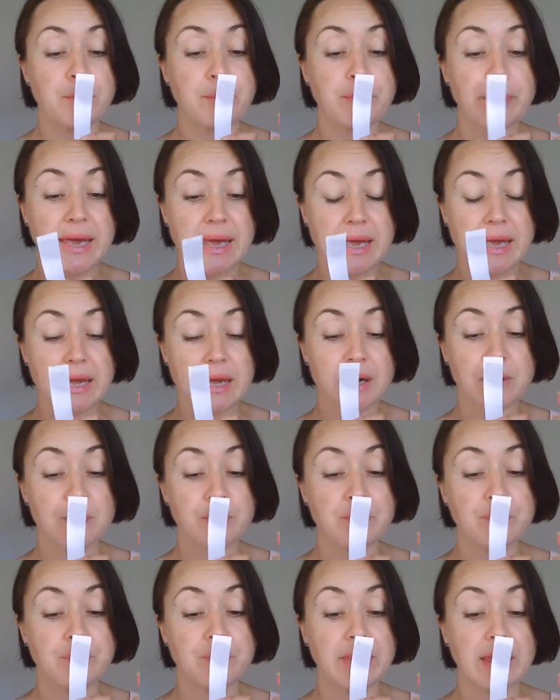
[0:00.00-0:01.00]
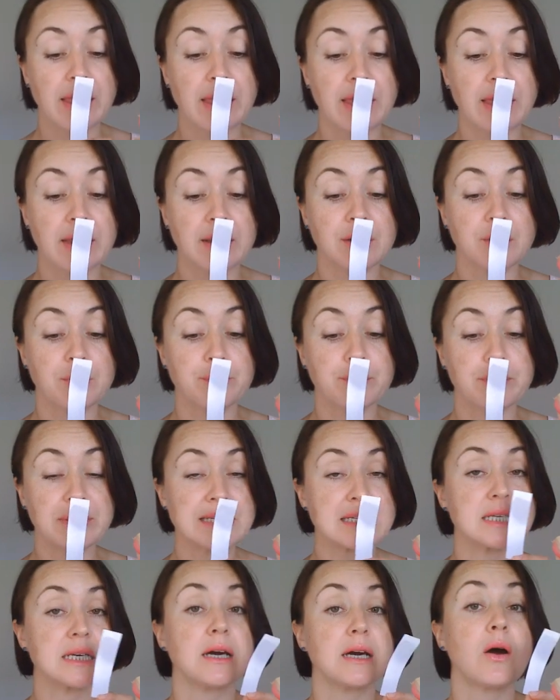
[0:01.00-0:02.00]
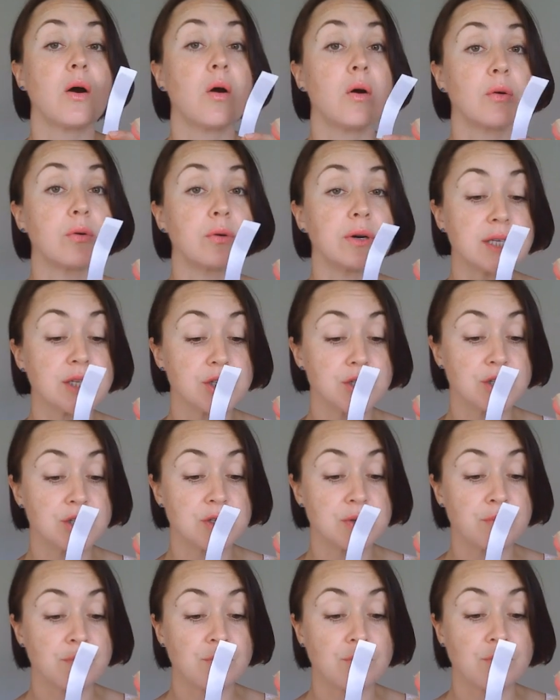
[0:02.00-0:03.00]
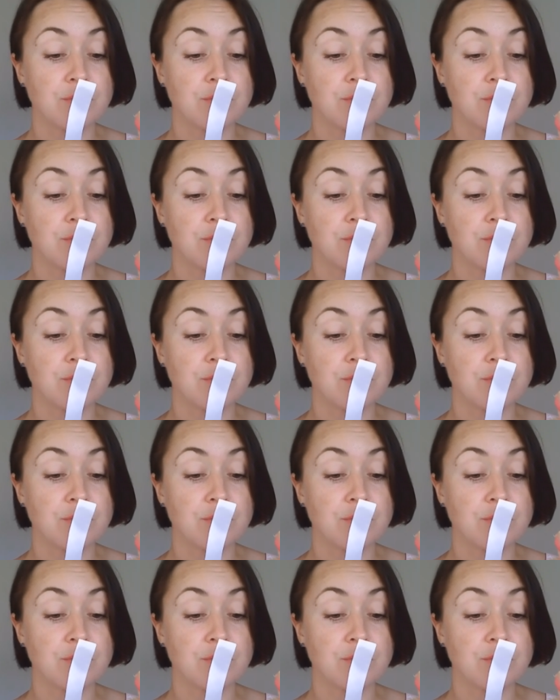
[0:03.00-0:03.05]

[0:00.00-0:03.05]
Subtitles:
pear and bitter orange.